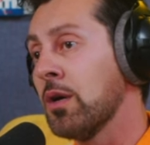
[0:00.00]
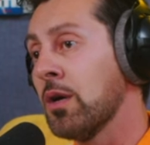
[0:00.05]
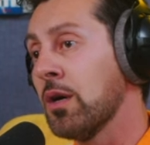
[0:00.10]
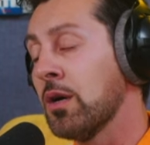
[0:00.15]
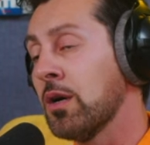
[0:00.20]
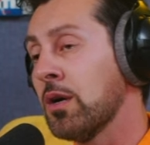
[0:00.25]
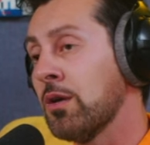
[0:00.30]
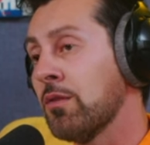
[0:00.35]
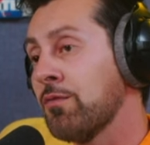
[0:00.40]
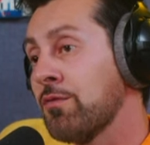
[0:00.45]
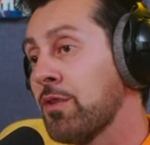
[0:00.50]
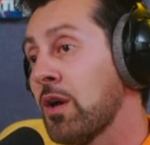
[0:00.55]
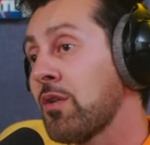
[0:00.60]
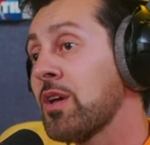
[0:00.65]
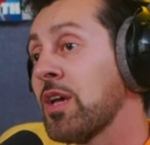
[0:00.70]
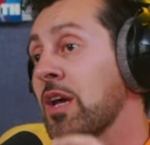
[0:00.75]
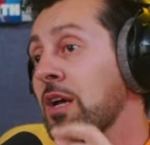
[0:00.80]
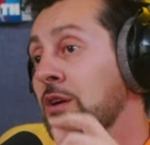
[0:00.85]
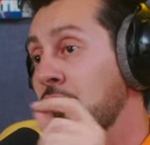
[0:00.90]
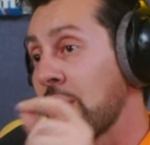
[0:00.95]
uh,
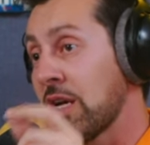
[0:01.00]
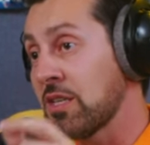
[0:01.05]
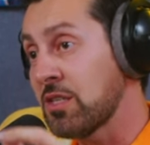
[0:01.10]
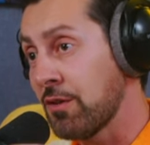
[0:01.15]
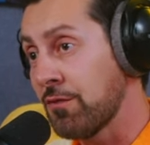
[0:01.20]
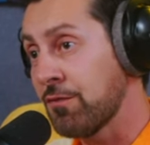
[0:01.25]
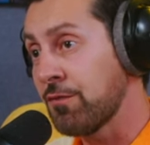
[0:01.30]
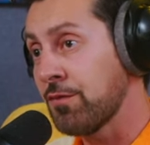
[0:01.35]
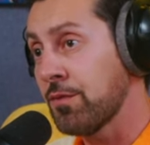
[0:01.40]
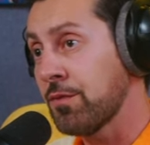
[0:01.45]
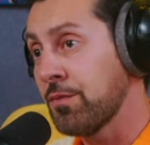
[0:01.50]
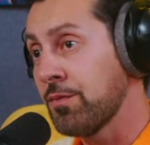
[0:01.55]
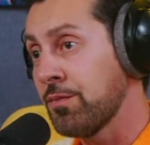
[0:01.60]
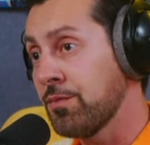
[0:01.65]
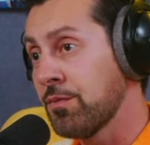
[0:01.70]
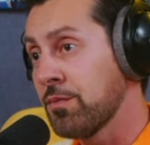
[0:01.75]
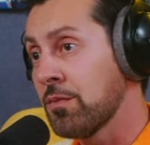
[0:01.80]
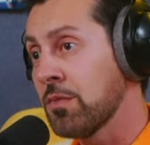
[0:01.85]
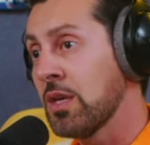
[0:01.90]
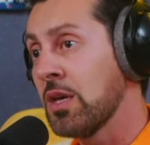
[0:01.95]
very aggressive,
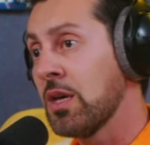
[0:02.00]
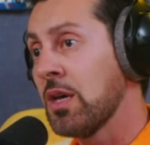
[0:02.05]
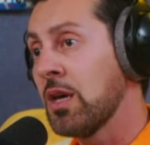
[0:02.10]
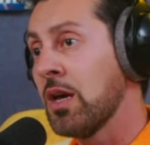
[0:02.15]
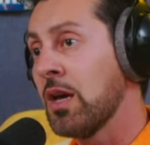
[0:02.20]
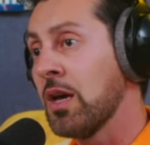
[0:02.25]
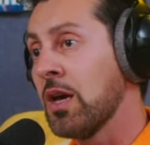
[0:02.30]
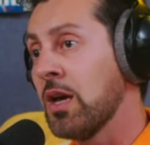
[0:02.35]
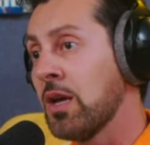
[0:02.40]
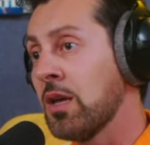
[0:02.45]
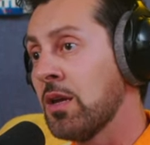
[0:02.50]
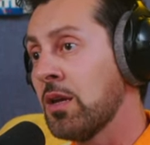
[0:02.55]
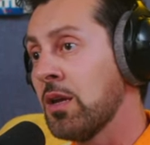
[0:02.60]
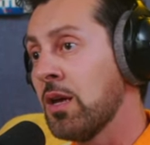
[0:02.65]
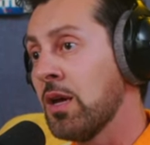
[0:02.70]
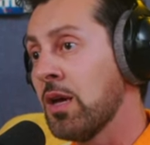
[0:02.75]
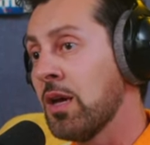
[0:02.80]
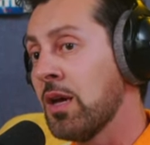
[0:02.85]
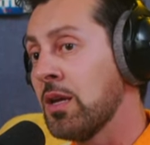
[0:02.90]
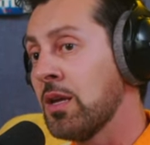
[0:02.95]
and
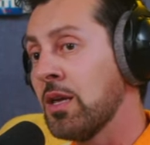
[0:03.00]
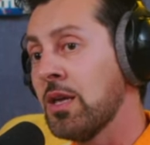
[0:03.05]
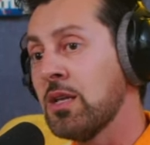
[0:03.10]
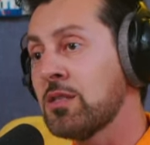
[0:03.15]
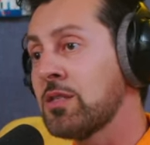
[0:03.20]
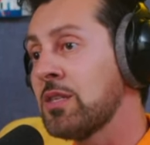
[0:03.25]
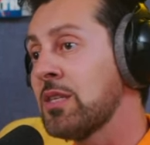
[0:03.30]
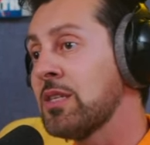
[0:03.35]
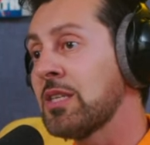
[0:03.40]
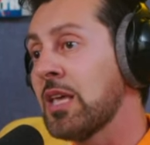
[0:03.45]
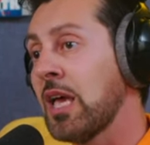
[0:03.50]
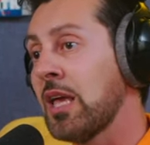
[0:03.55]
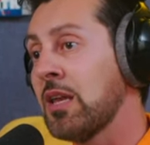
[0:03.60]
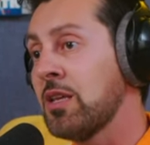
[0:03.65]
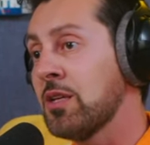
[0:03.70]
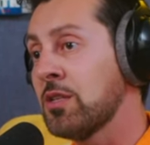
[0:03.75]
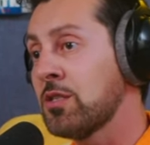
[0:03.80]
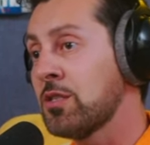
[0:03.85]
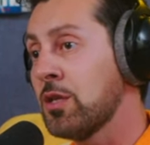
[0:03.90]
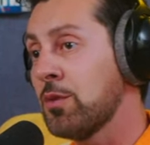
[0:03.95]
and
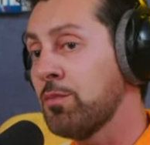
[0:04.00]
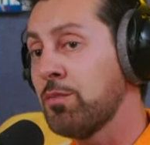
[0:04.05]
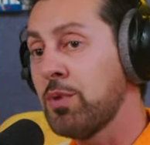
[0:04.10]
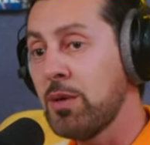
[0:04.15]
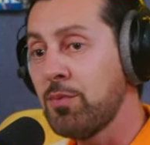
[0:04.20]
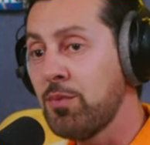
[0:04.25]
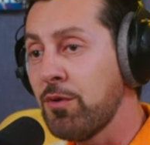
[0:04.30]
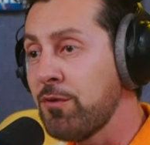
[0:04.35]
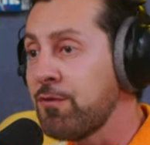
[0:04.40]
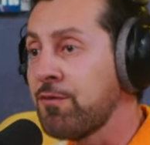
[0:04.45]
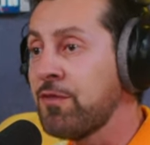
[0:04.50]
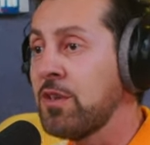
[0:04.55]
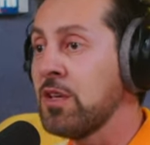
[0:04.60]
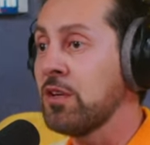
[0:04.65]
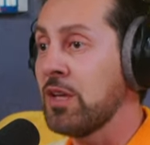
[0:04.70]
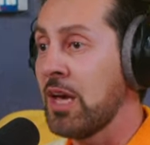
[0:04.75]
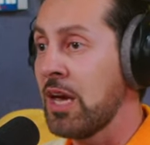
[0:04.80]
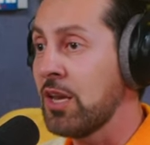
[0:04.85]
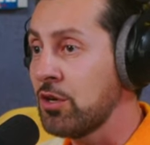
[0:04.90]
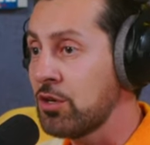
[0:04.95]
instantaneously people
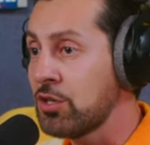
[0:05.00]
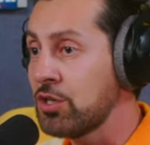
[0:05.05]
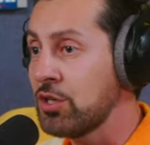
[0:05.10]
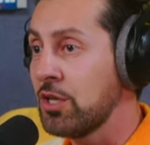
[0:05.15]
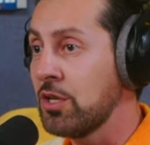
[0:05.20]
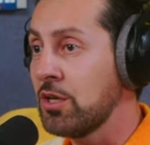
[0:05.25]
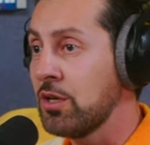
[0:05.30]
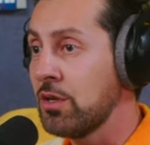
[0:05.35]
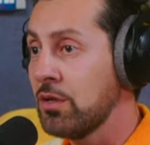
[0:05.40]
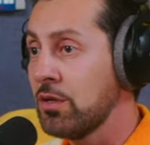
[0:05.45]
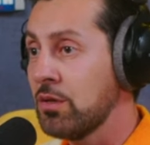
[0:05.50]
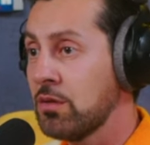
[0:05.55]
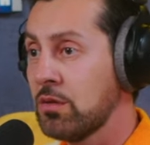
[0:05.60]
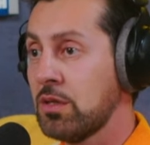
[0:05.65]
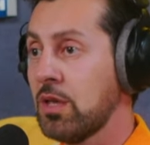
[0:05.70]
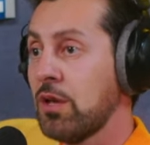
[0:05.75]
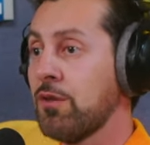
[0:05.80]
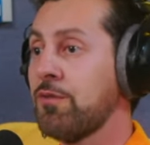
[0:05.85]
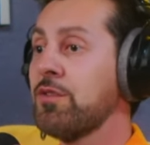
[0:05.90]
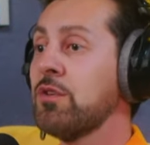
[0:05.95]
feel energy,
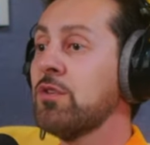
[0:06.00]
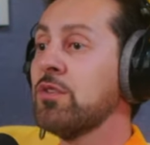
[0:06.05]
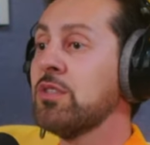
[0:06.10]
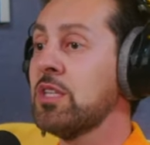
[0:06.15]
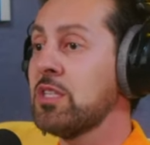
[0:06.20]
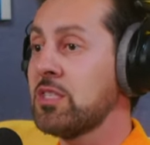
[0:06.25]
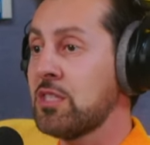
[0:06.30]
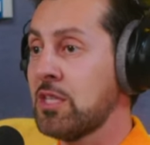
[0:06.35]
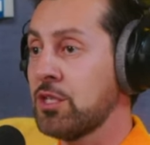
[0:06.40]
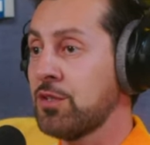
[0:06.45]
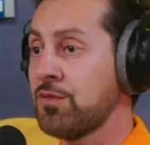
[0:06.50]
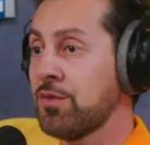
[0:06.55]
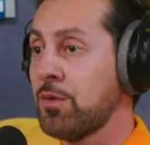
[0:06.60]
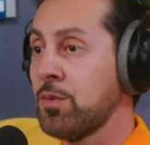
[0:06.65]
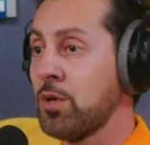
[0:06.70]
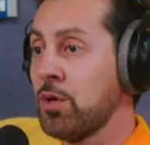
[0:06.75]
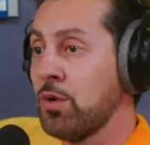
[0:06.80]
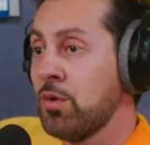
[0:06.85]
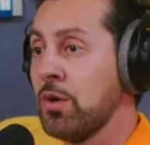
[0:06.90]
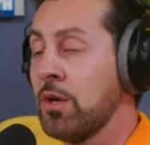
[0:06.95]
they feel distance from
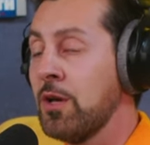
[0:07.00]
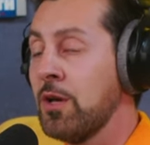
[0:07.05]
you.